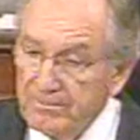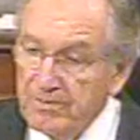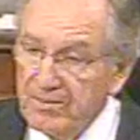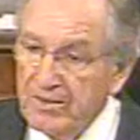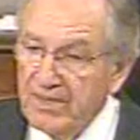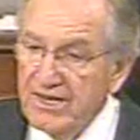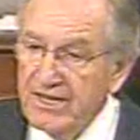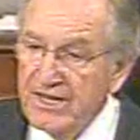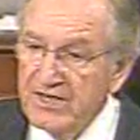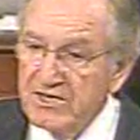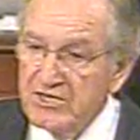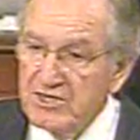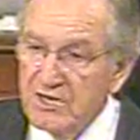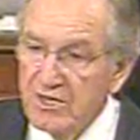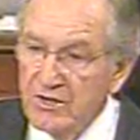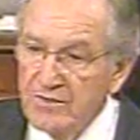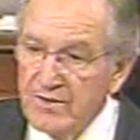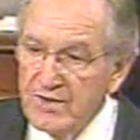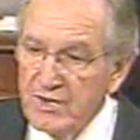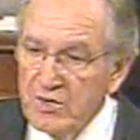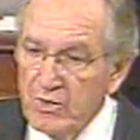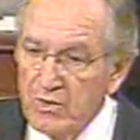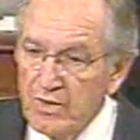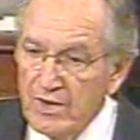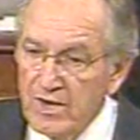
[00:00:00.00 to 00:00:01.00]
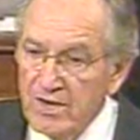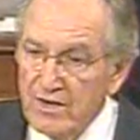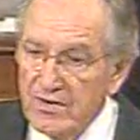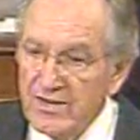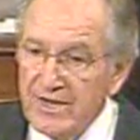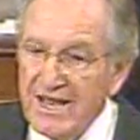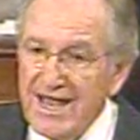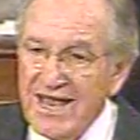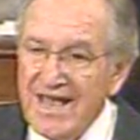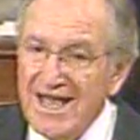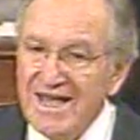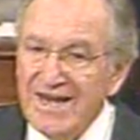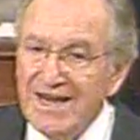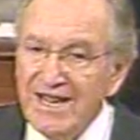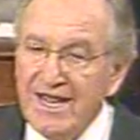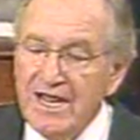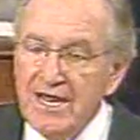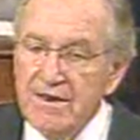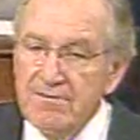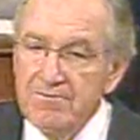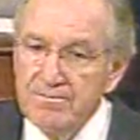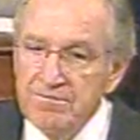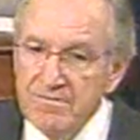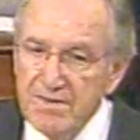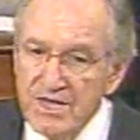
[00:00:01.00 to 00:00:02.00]
plans are required at
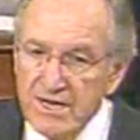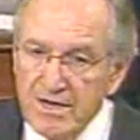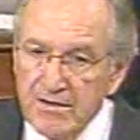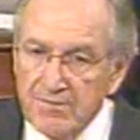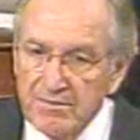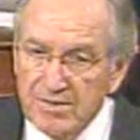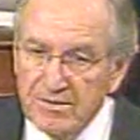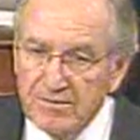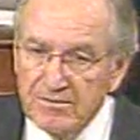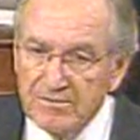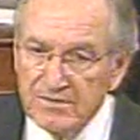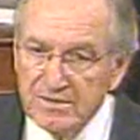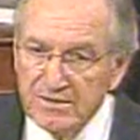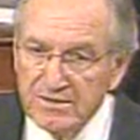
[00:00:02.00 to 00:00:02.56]
a minimum,